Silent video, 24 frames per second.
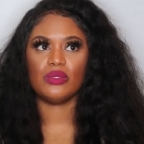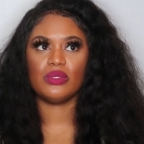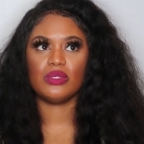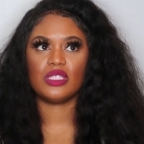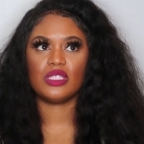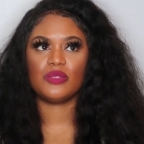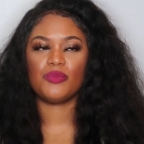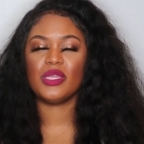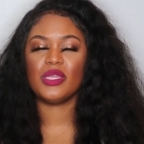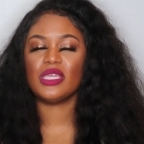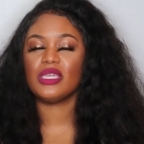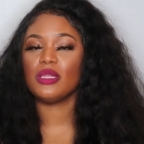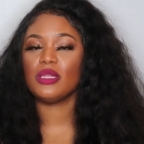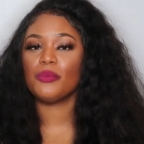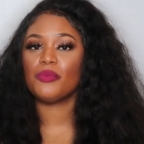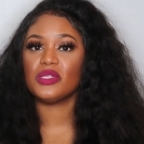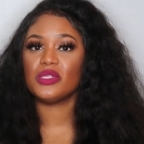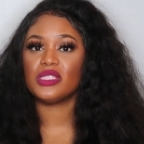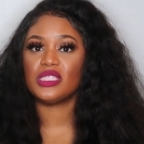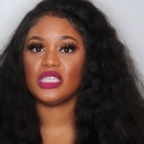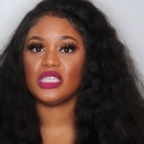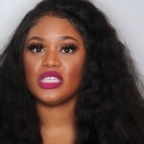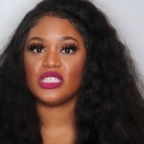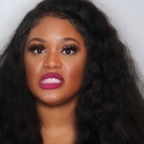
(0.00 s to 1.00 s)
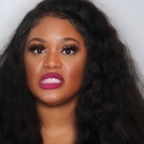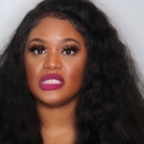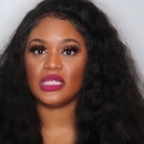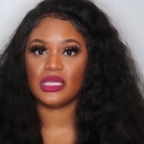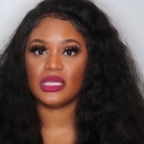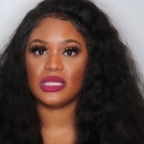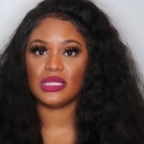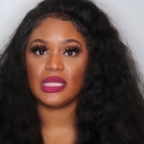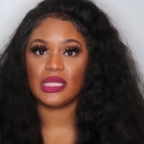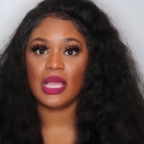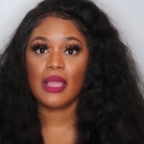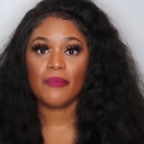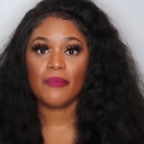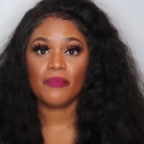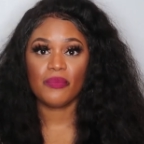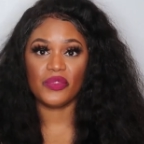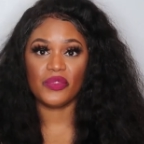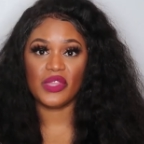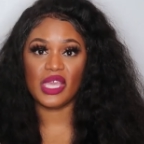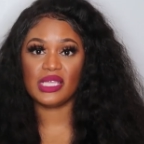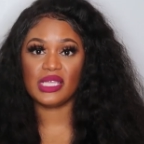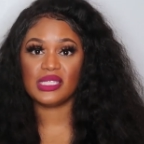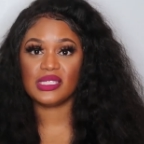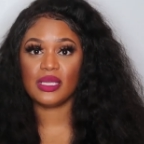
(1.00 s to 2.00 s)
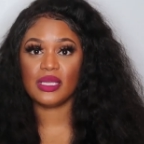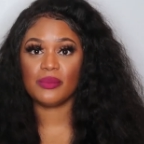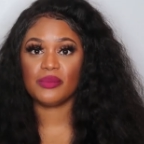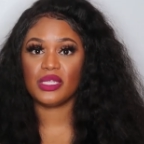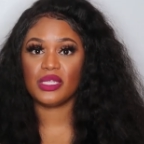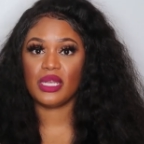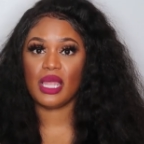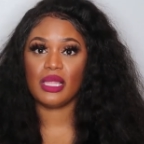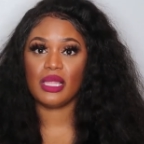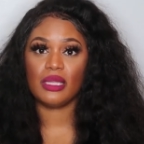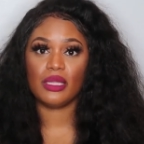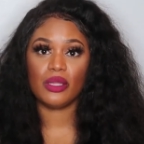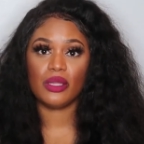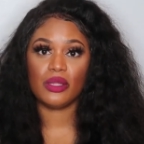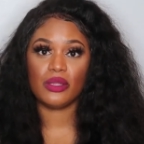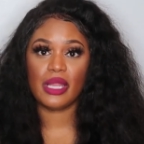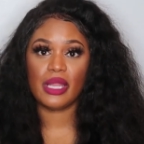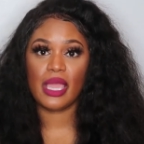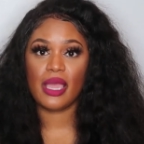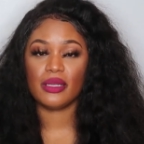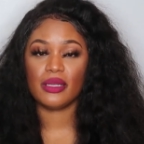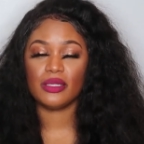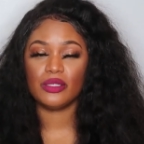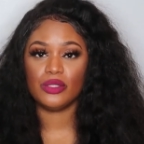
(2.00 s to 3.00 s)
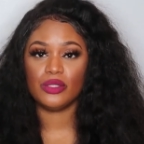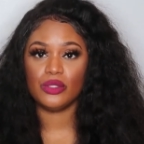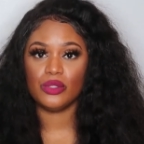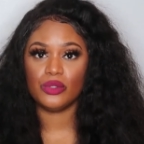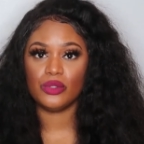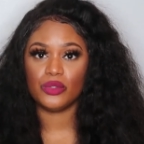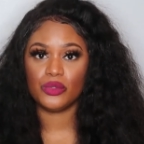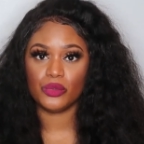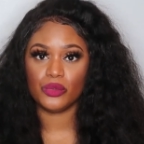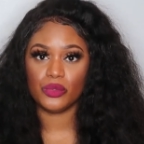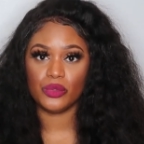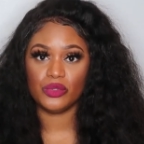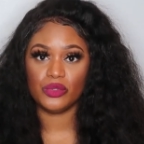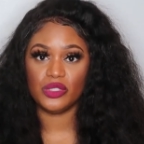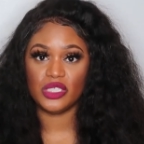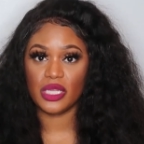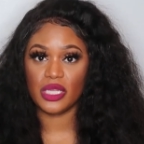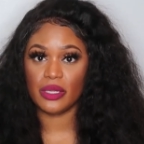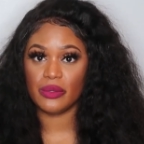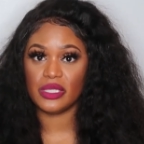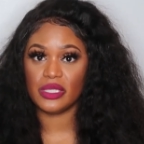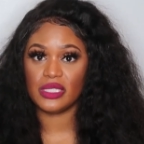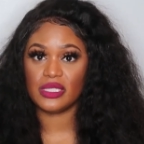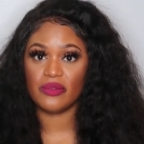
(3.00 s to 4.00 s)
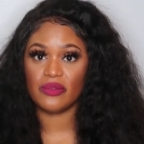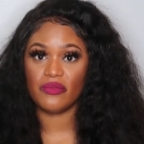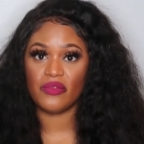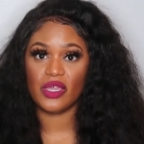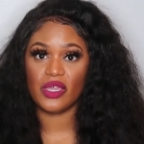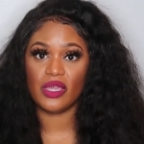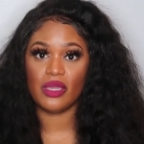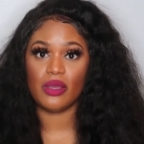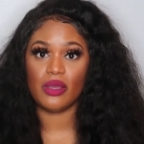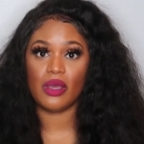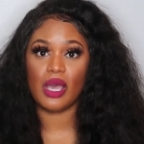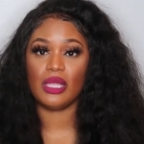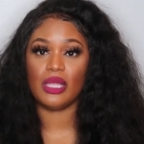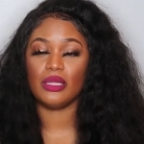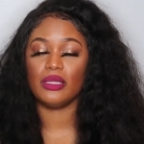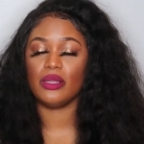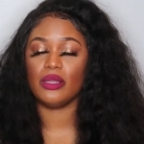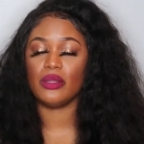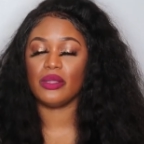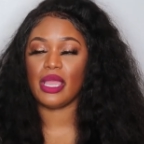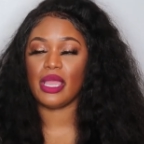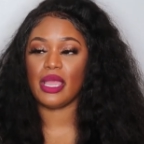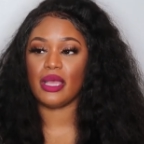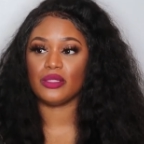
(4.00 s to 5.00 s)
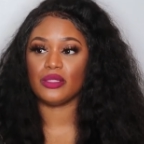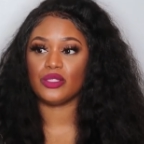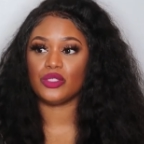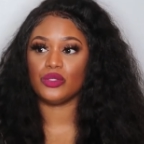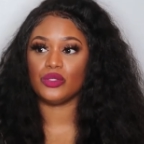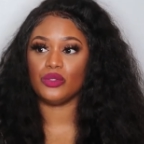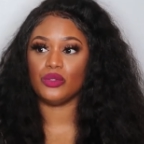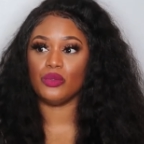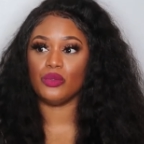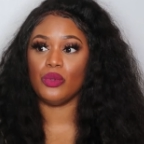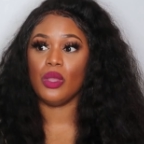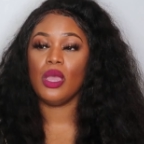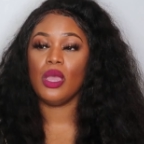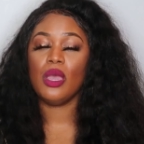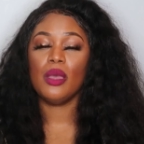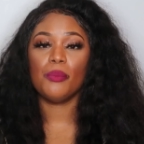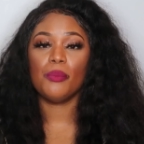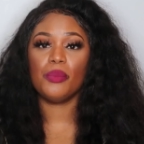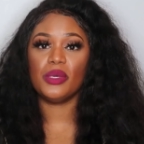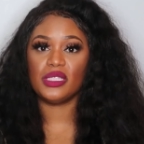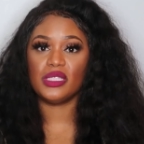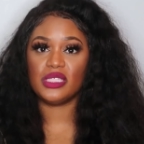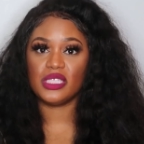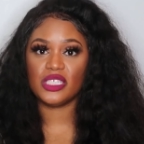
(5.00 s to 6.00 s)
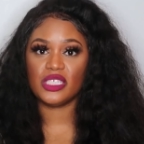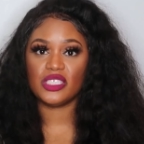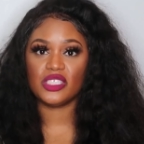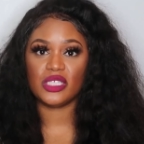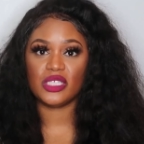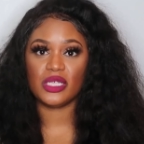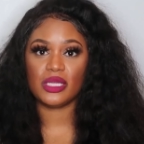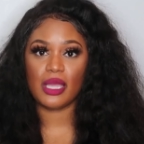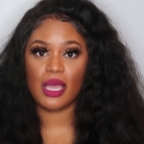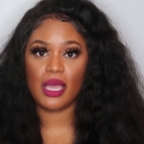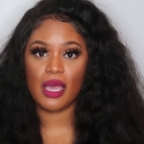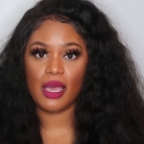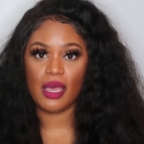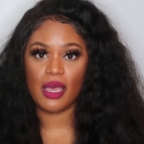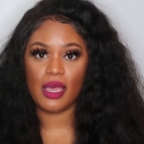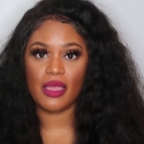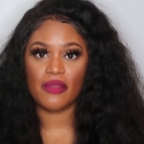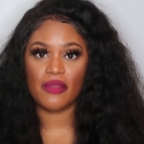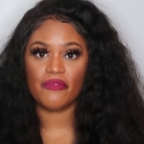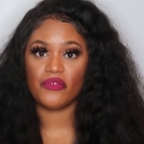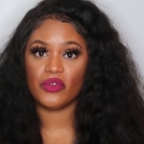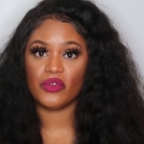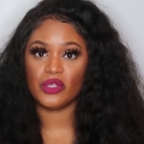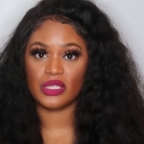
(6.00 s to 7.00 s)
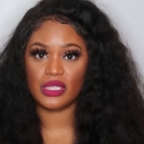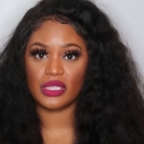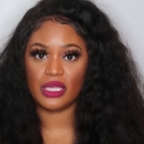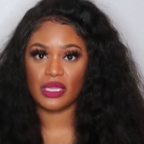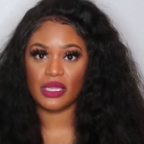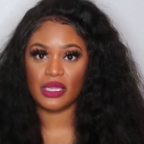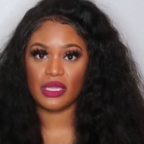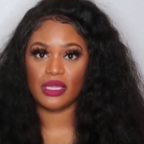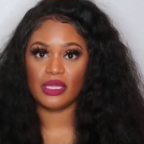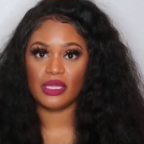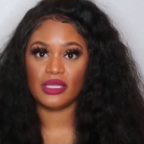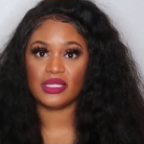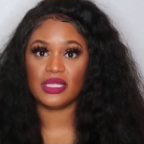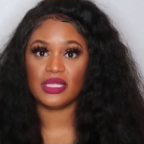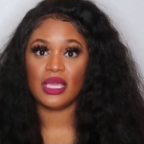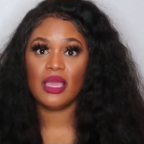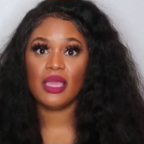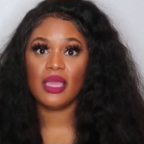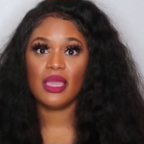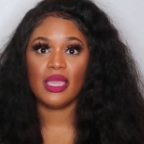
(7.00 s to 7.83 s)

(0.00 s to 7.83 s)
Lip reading: speaking of petitions, that's something I learned how to do through Jerry Savelle. I learned how to petition God for things.